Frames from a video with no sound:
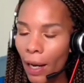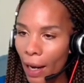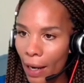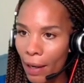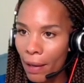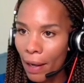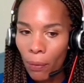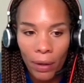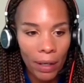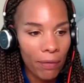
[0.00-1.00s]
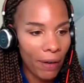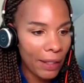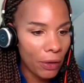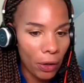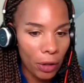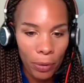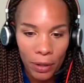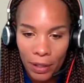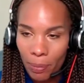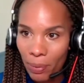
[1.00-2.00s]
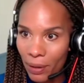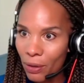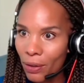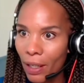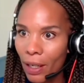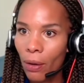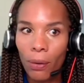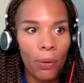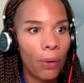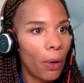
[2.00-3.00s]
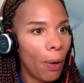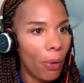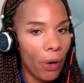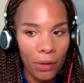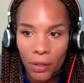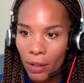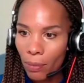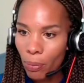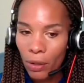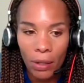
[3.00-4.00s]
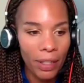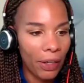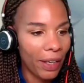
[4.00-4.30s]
and I would invite all the participants to now put on their